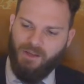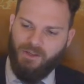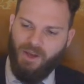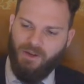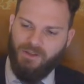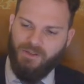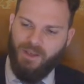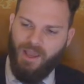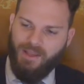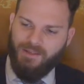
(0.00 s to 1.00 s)
color
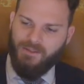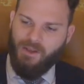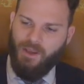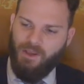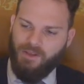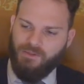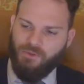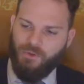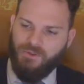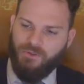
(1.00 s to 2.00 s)
and
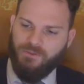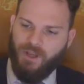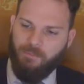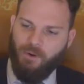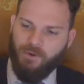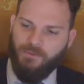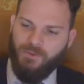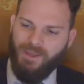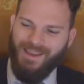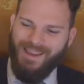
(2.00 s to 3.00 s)
choice of typography